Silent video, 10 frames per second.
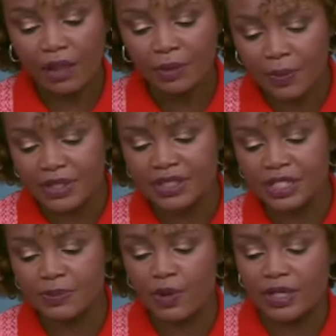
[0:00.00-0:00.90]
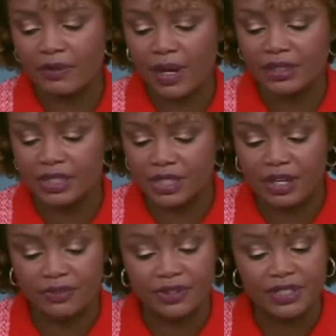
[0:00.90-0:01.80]
The president spoke directly to
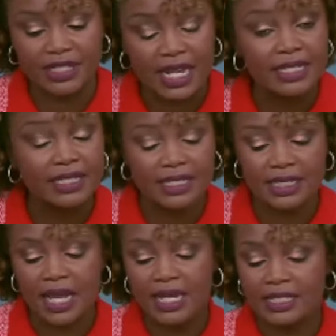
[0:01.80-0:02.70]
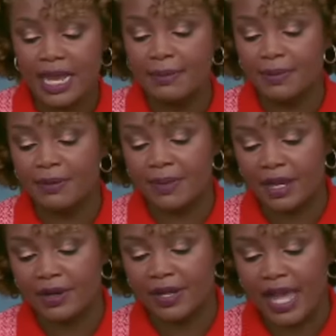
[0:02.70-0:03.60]
Governor DeSantis, Tampa
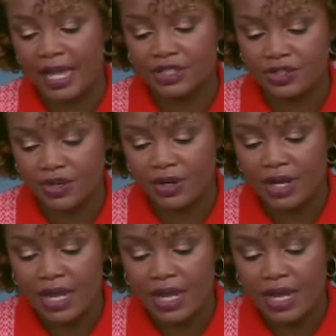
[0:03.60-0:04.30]
Mayor Castor,